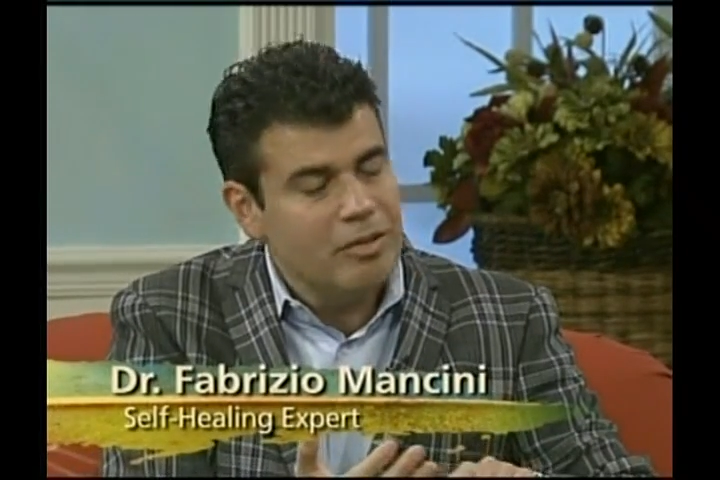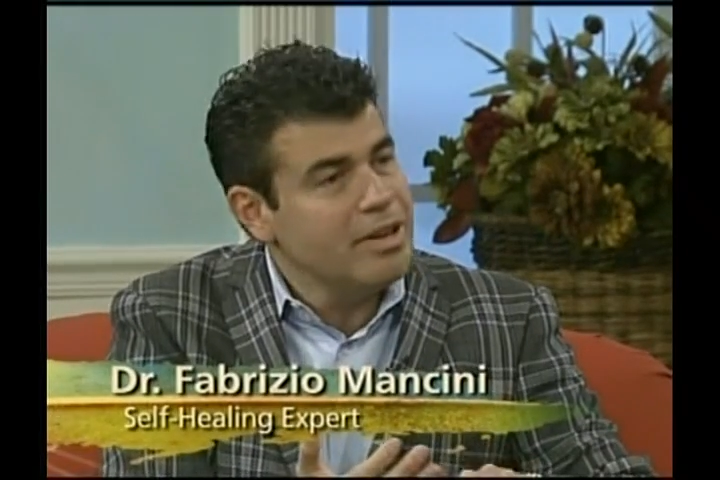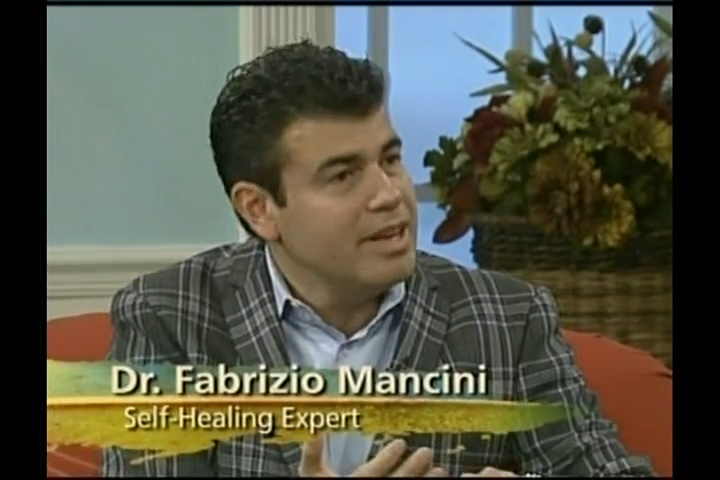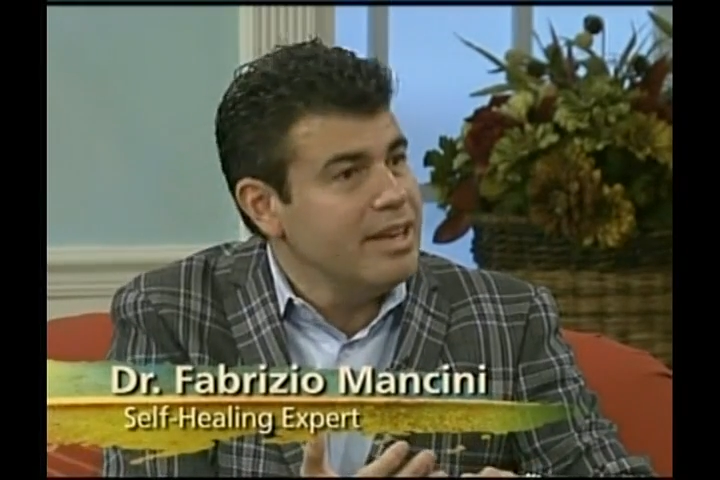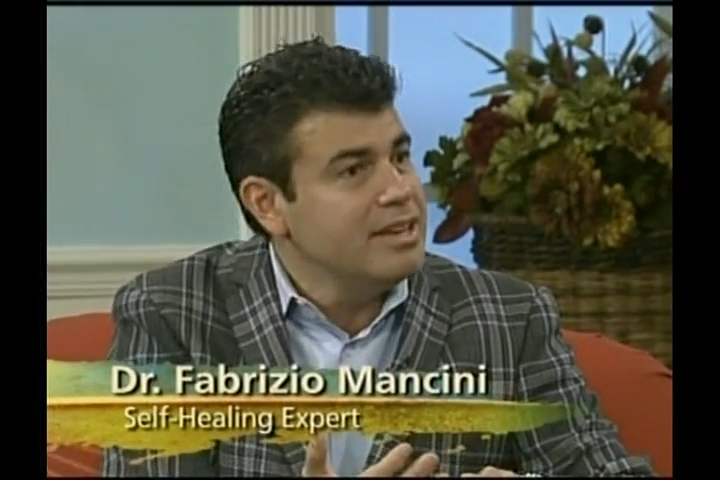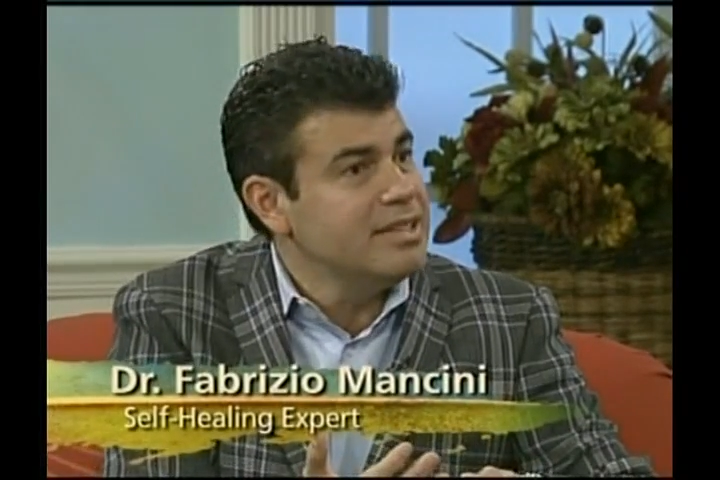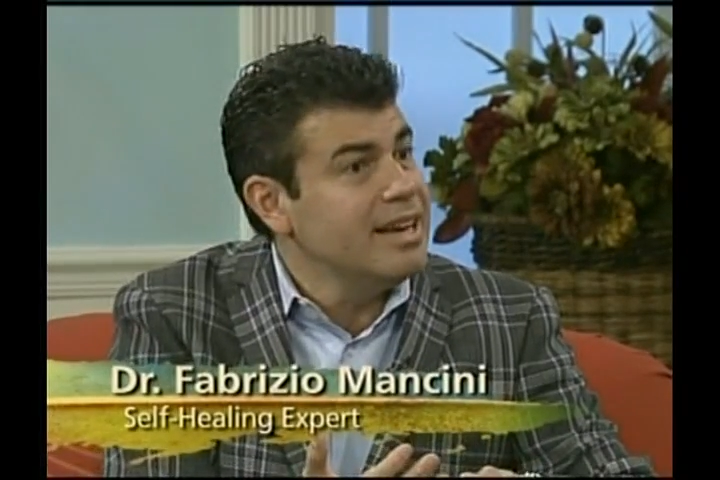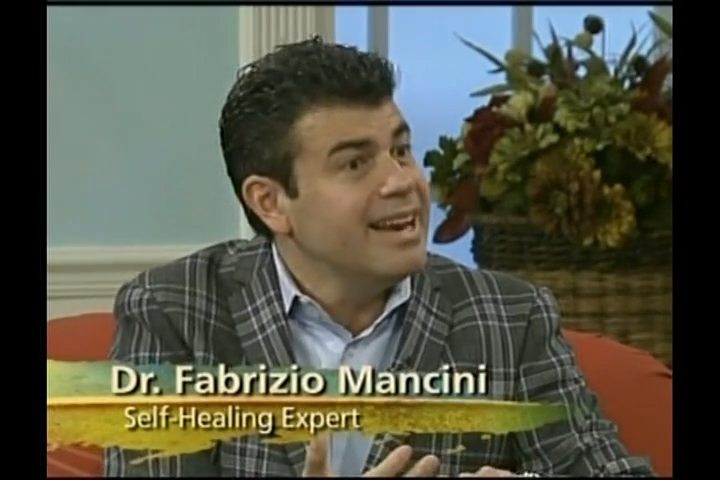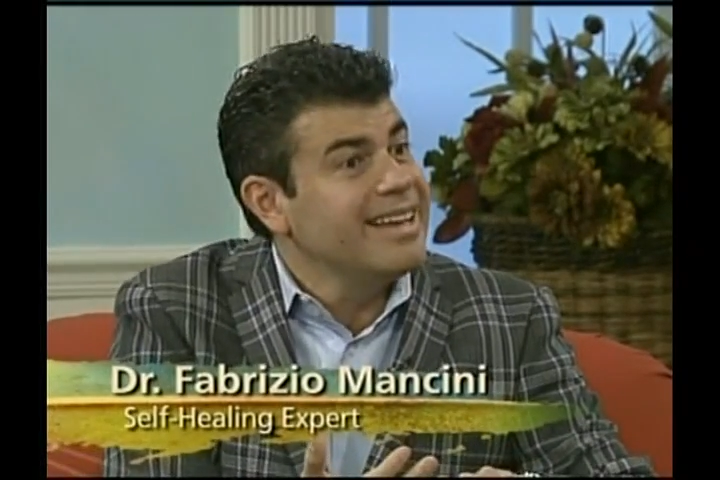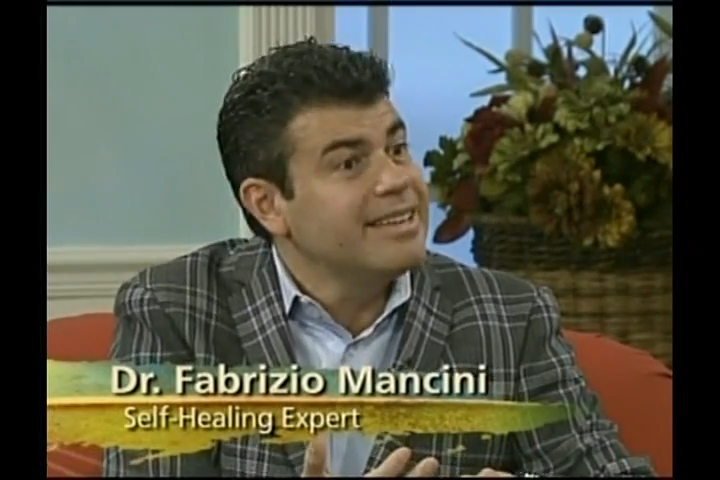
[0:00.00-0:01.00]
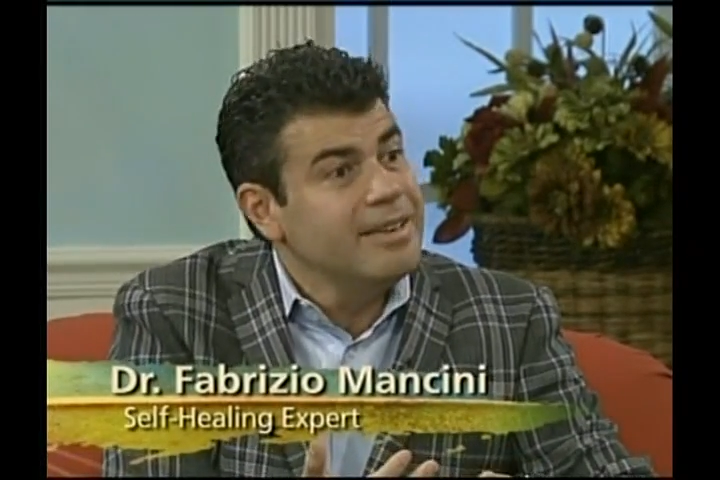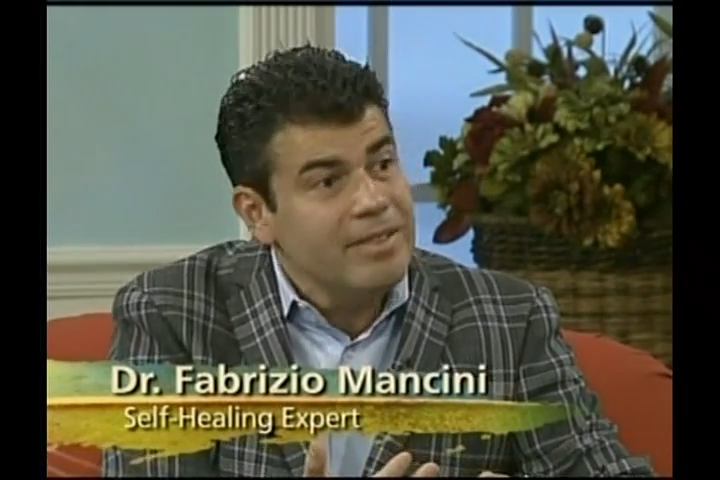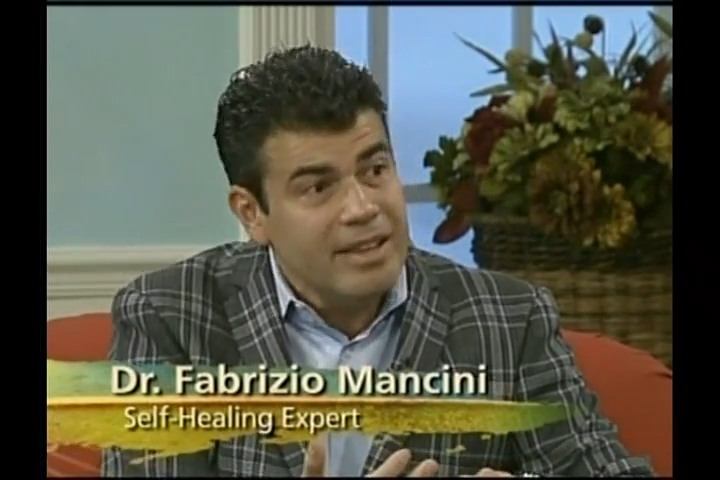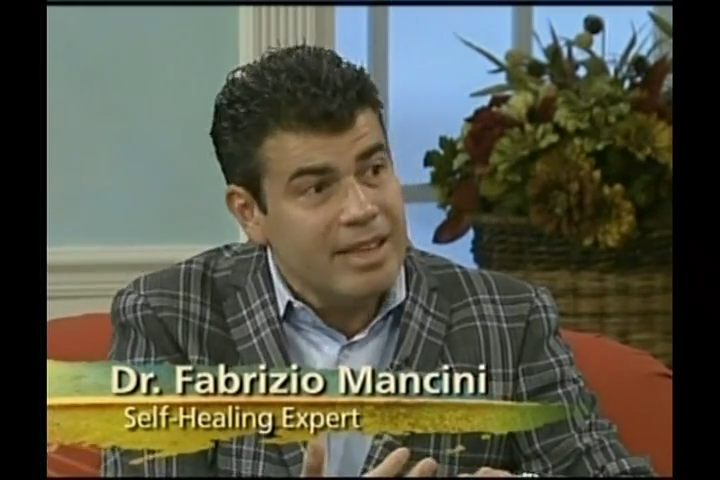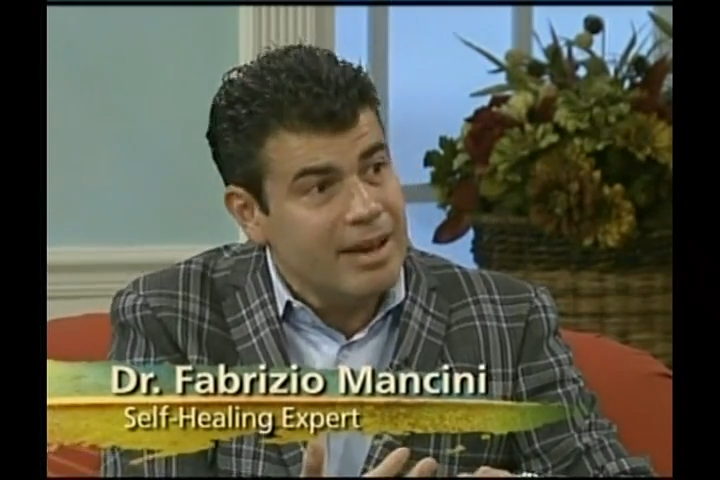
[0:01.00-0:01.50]
okay, is it an
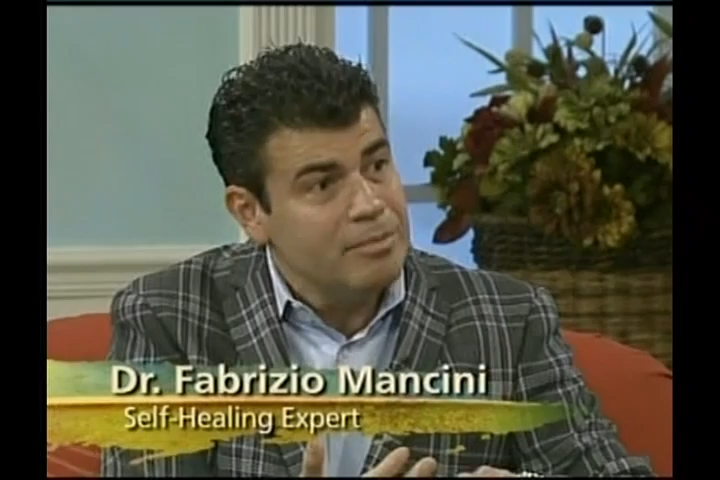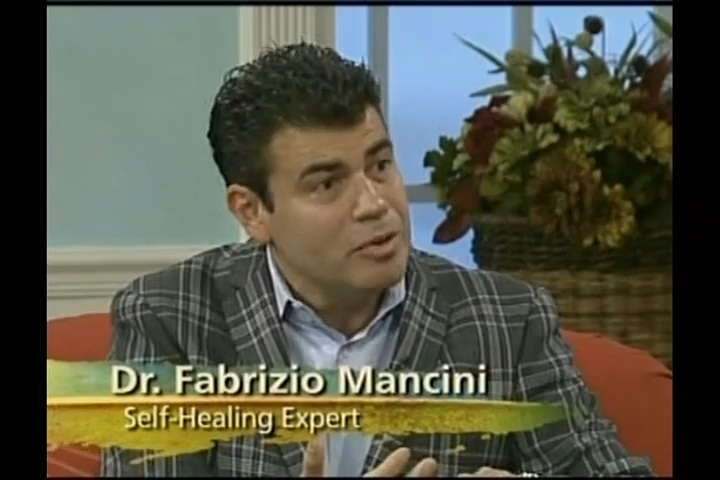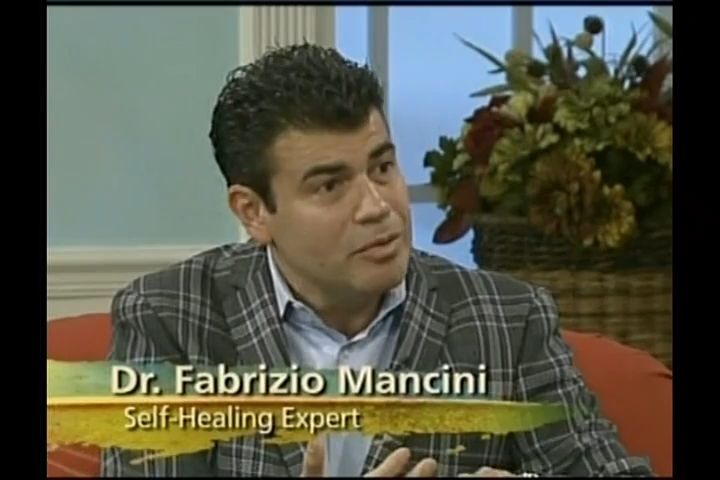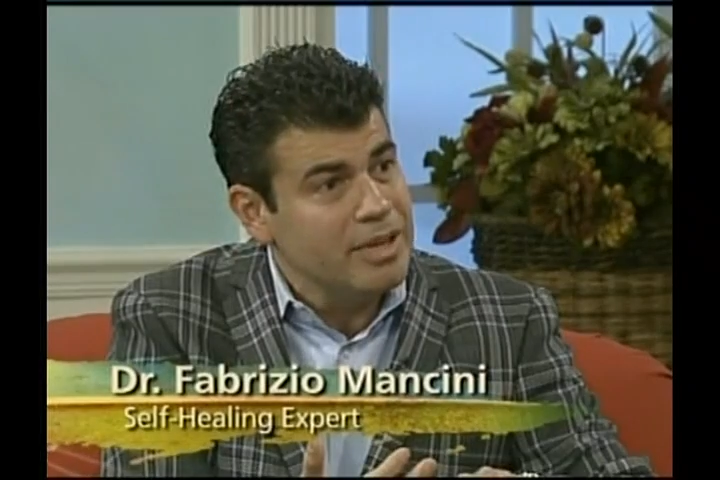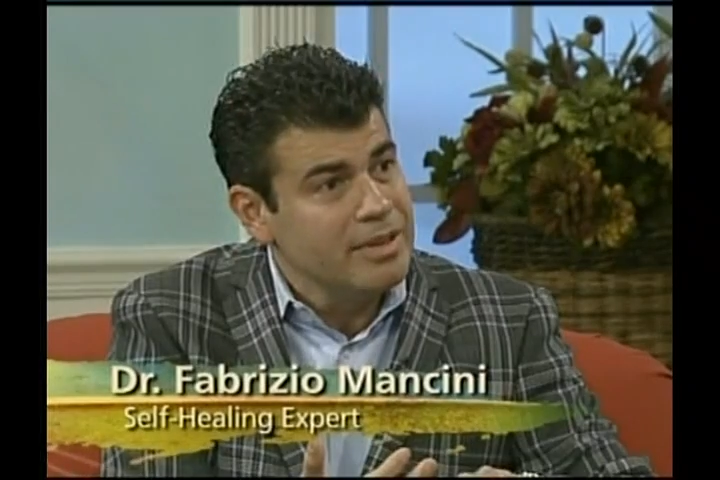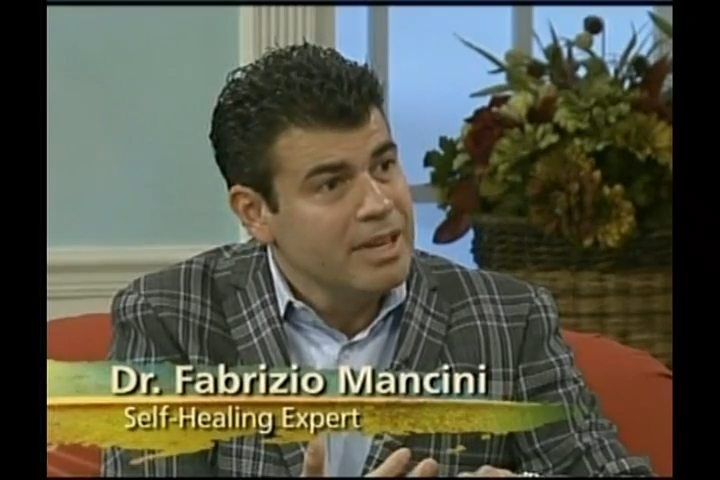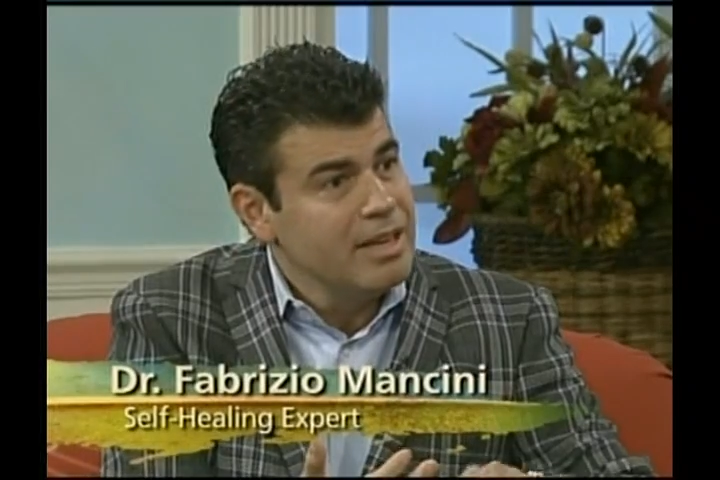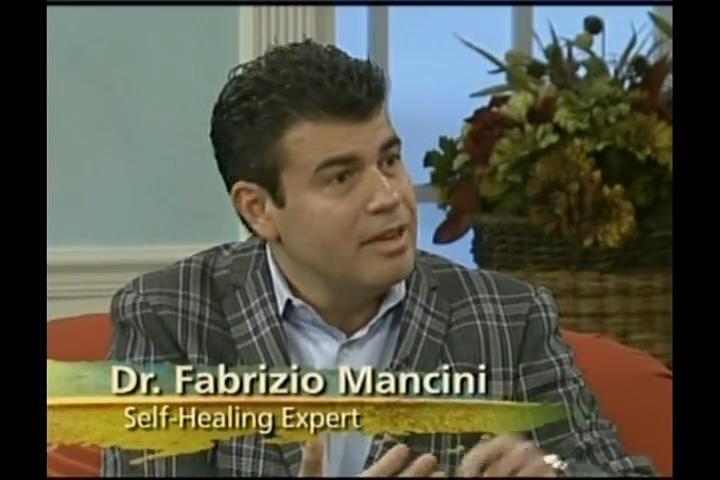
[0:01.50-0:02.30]
activity that I'm doing?